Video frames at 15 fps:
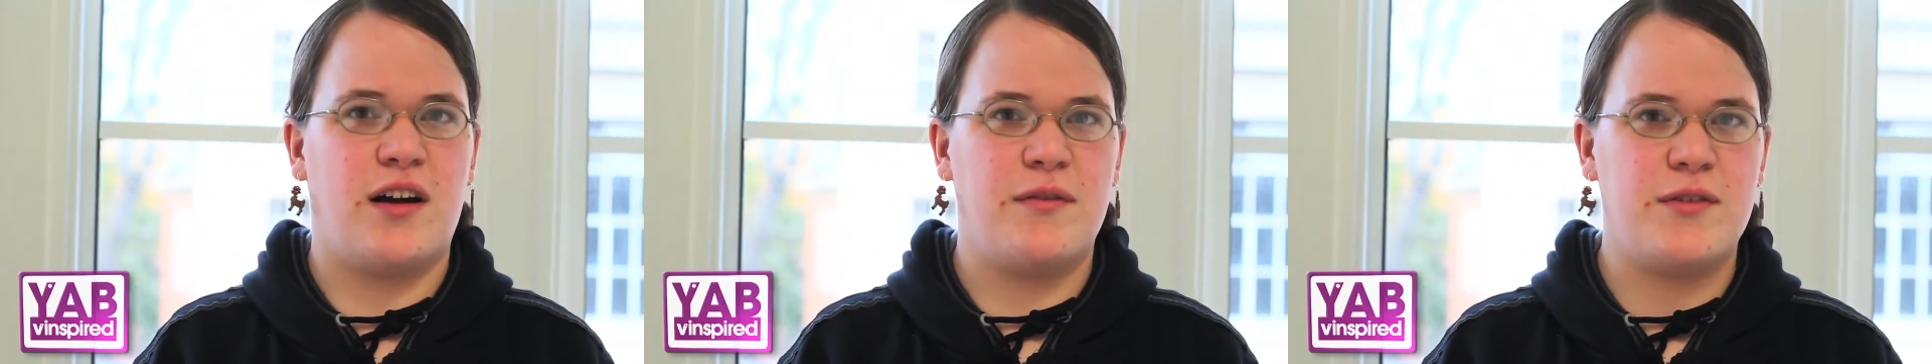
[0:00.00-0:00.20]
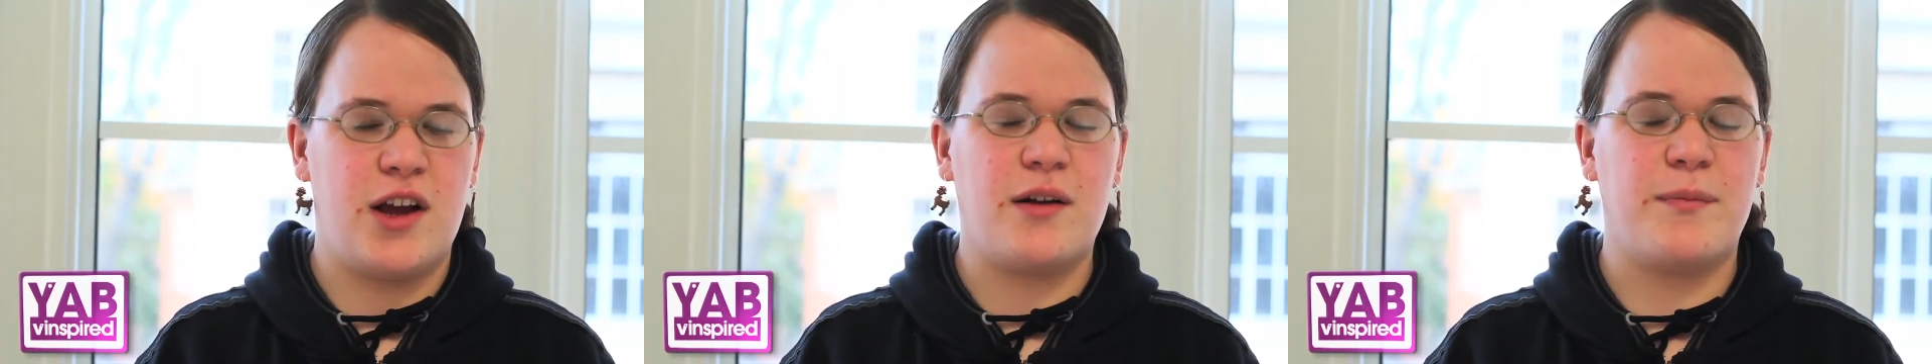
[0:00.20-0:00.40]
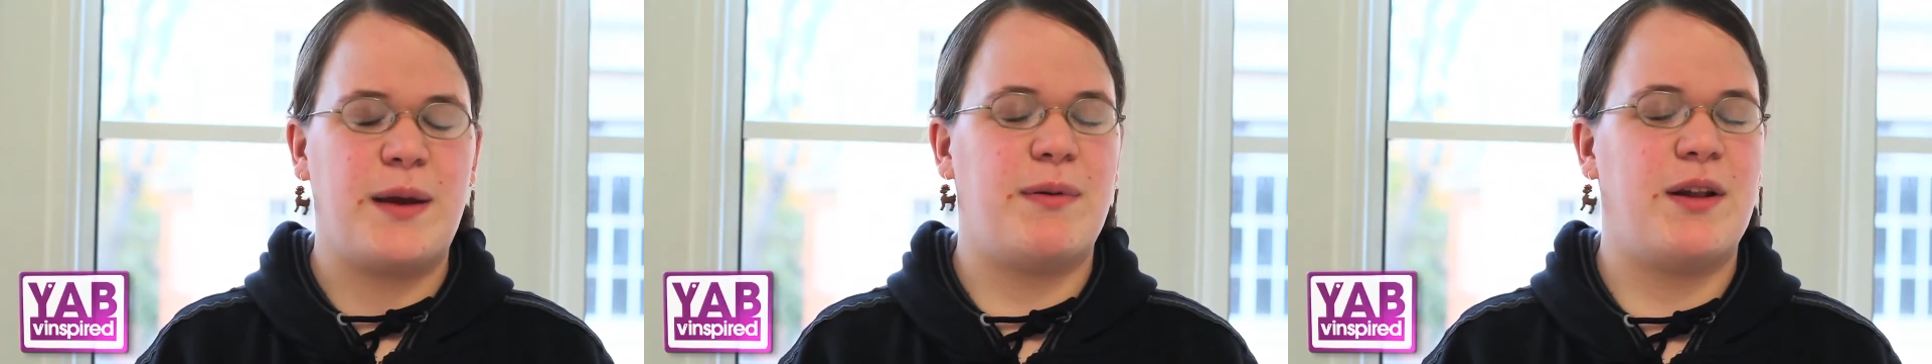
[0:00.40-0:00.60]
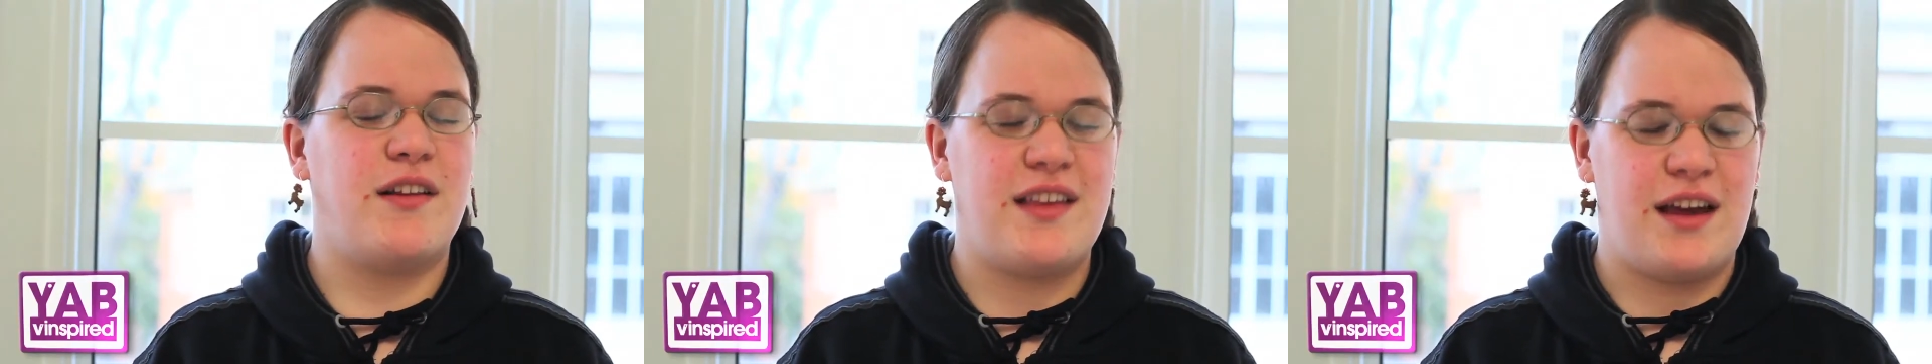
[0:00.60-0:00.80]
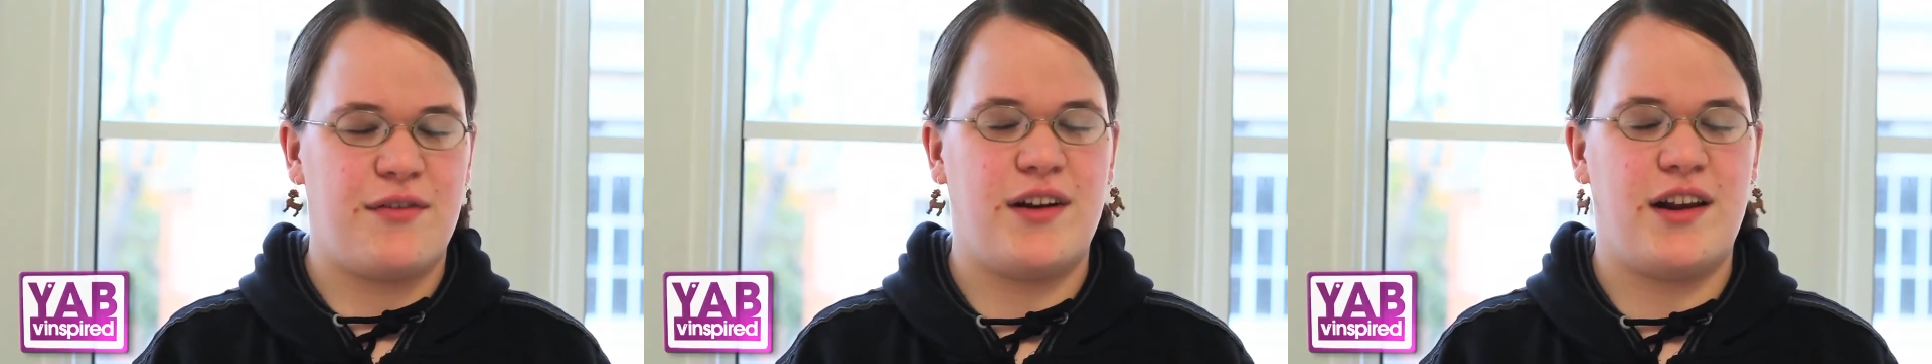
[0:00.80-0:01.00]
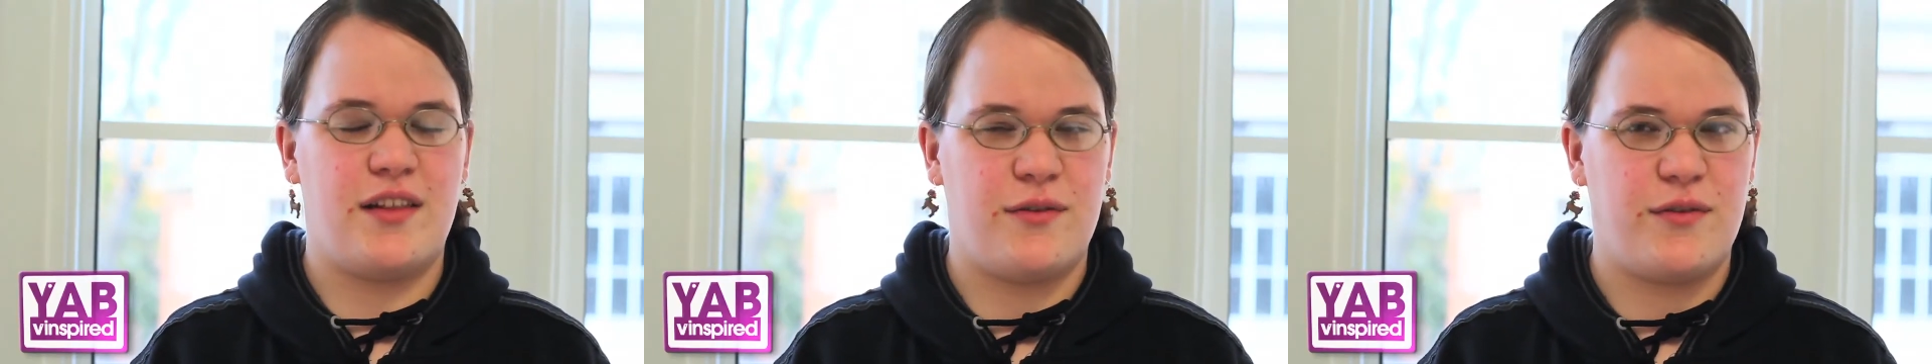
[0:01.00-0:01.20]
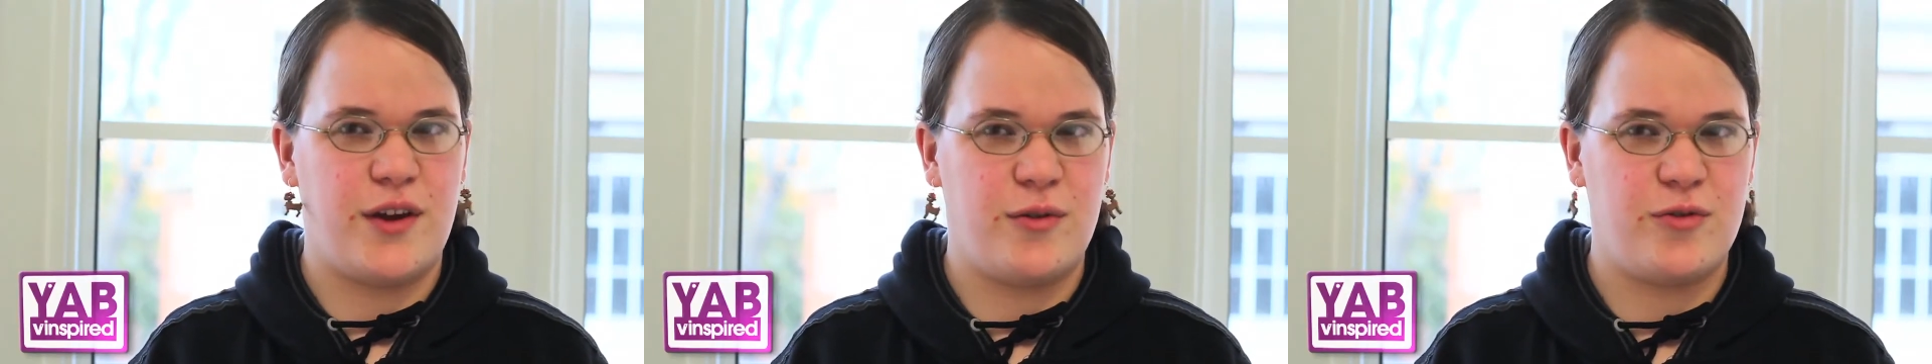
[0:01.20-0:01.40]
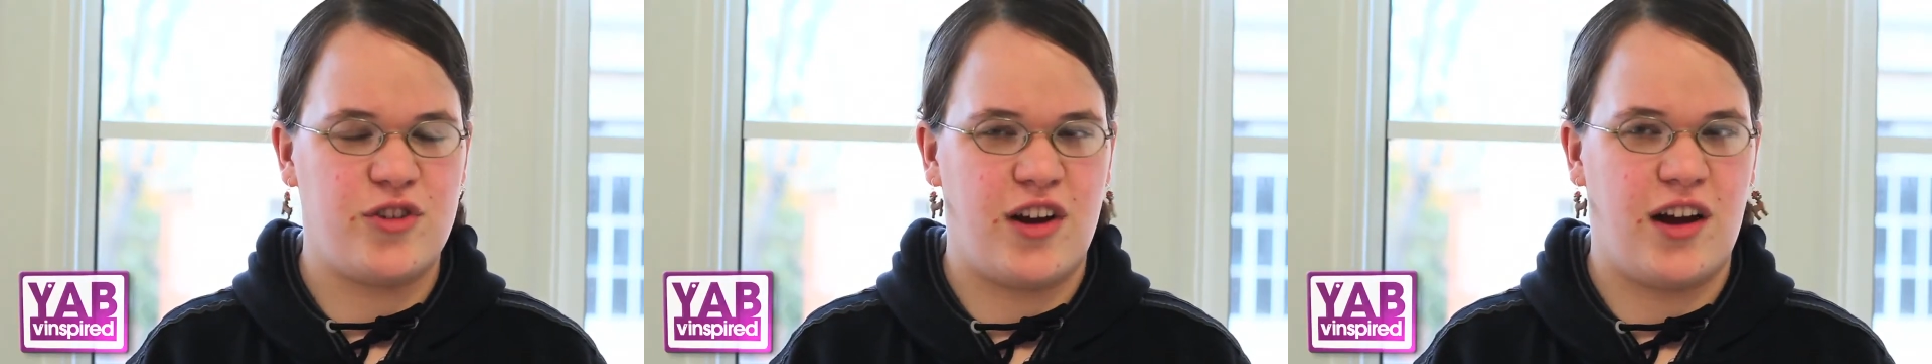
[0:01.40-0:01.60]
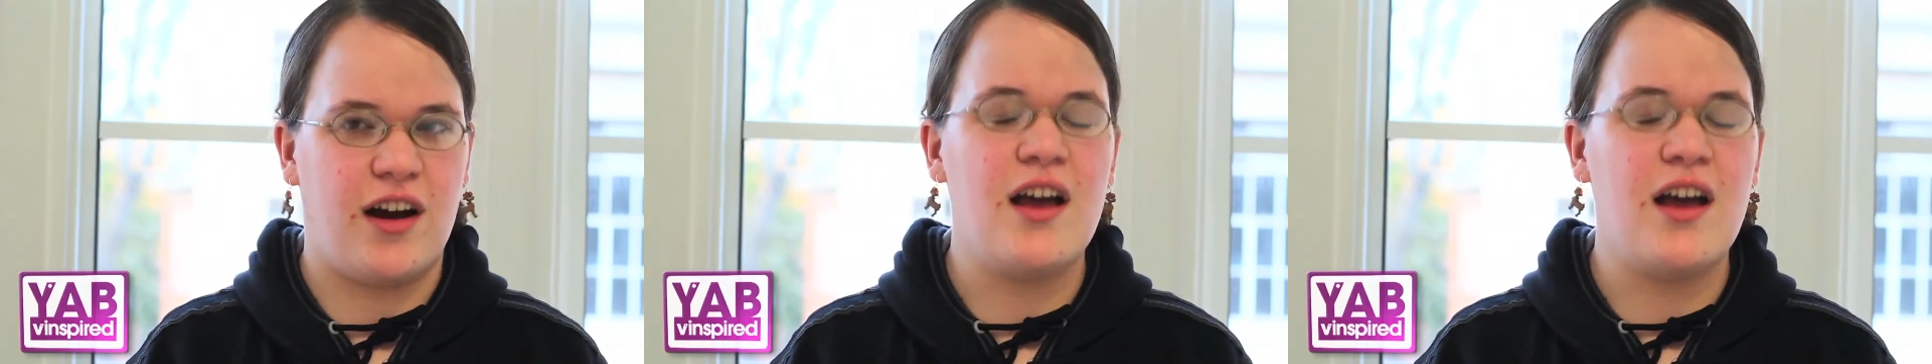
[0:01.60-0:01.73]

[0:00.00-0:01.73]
Young people are definitely the future.